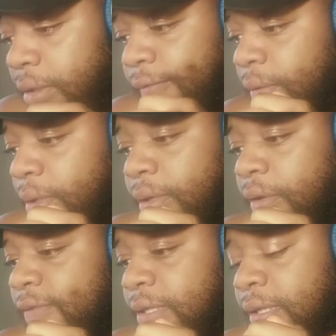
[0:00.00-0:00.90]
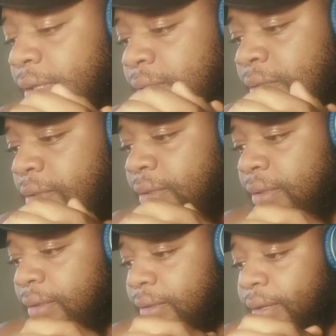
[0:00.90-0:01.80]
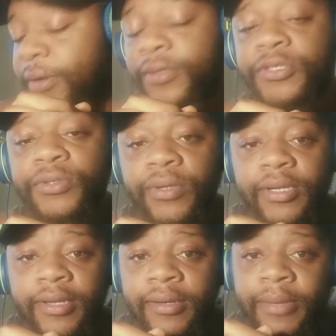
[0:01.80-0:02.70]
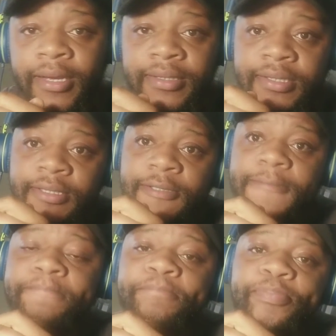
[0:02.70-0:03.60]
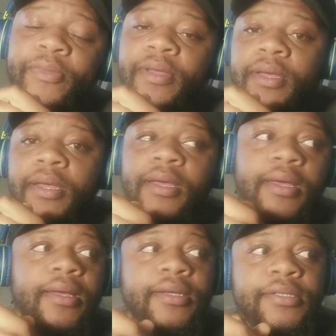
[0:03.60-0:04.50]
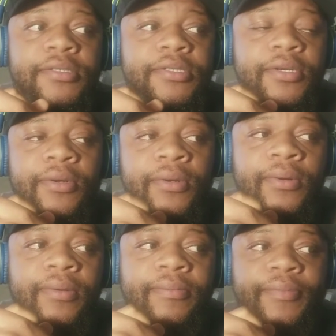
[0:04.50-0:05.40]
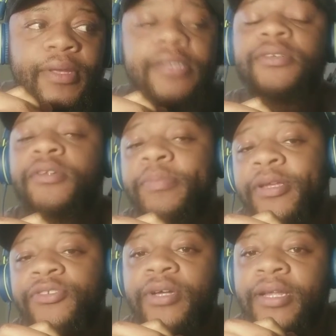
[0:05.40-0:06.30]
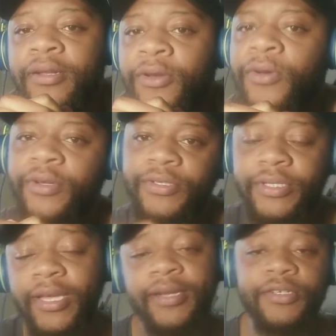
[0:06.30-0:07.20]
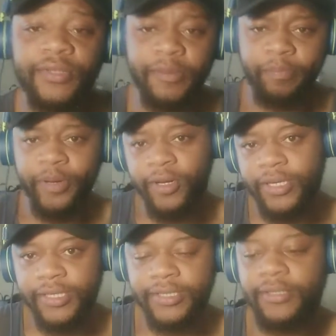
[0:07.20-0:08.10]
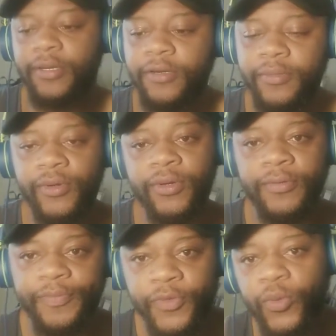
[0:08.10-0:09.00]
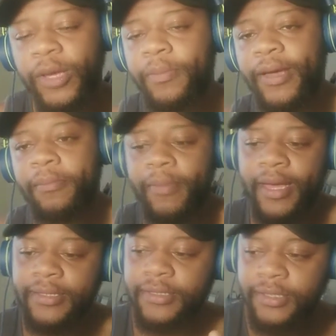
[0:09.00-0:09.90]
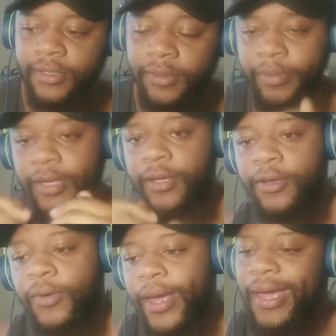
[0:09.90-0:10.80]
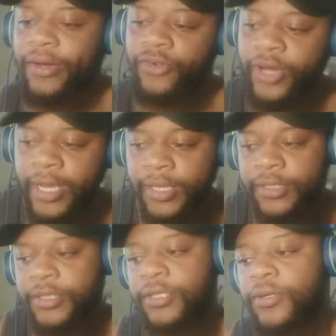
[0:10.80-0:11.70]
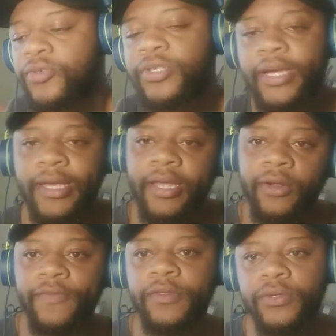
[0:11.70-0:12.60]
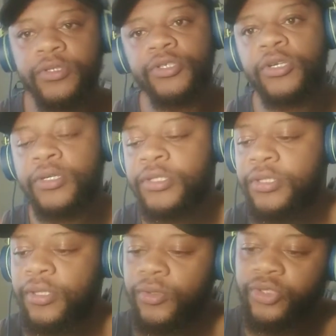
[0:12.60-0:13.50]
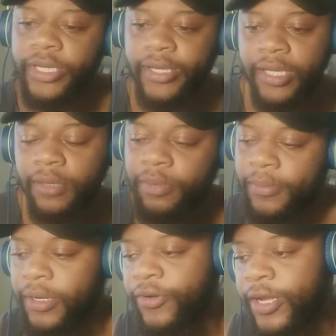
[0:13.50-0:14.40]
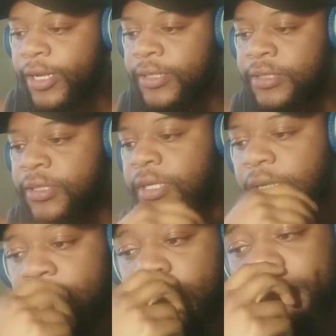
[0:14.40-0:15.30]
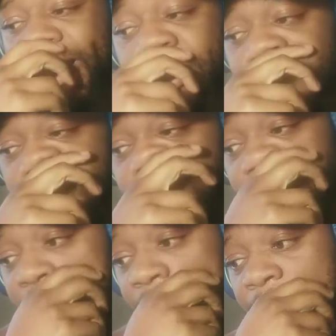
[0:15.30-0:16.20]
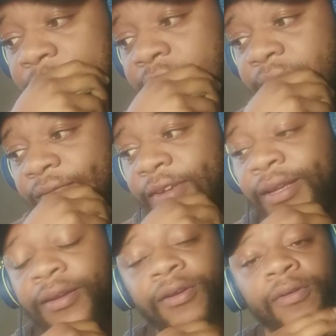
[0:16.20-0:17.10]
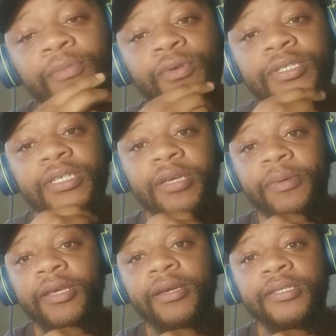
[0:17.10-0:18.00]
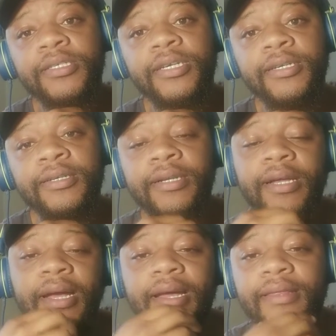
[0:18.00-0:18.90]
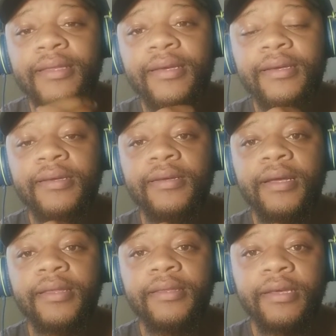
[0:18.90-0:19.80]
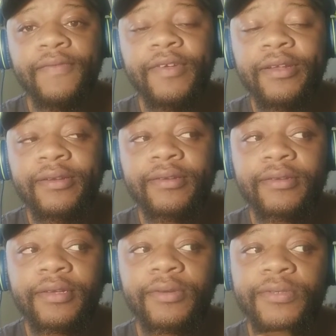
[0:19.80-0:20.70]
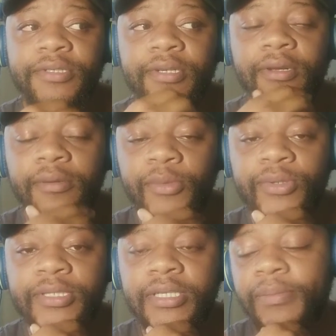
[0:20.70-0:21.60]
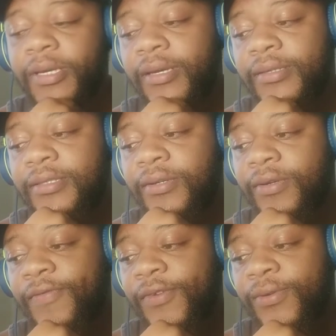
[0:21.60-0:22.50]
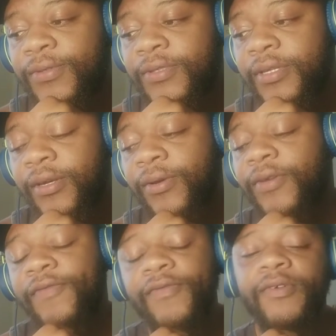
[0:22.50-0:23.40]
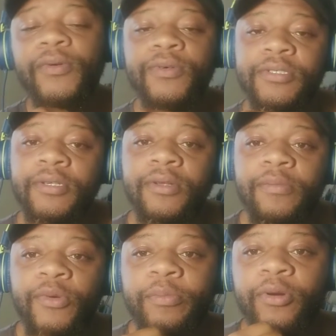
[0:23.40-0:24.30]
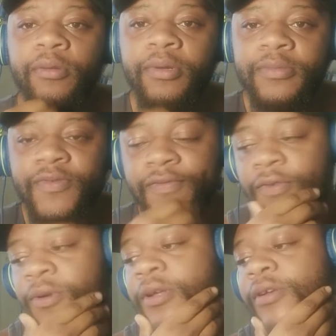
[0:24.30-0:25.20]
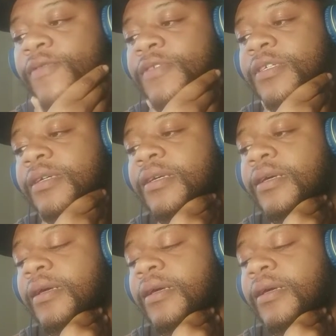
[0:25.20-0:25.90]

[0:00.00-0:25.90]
Volkanovski is a lot shorter than Max. So he's going to be trying to look to get into the pockets a lot more, whereby Max is going to be, at range, try get off those shots, try keep him at range. Max would do a lot if he had a lot more teep kicks, yeah. I think if he had used a lot more teep kicks, he could have caused a lot more problems for Volkanovski.